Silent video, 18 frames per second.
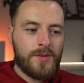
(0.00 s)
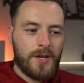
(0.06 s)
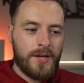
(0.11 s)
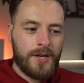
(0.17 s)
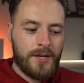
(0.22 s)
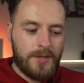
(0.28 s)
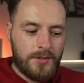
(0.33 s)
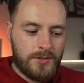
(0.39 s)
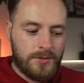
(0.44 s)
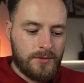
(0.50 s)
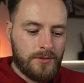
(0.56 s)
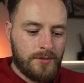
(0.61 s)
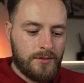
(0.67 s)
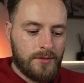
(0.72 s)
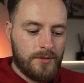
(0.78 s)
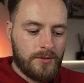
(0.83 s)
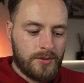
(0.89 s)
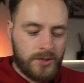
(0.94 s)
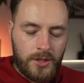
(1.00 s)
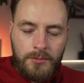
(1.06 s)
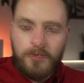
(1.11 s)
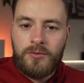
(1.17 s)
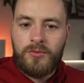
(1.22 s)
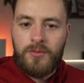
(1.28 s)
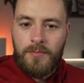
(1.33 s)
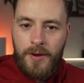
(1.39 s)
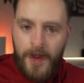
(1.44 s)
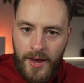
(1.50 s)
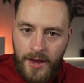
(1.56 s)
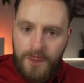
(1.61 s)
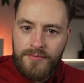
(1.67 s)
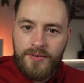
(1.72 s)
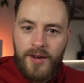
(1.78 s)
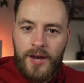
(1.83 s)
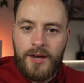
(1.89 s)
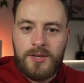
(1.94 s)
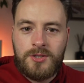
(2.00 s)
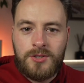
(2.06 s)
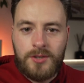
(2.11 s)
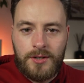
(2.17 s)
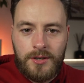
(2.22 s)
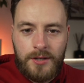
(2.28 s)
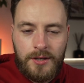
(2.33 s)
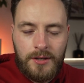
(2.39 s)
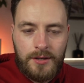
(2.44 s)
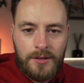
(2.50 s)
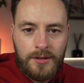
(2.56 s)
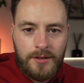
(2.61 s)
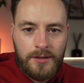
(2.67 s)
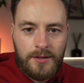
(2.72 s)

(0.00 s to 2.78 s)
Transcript: and some of them have actually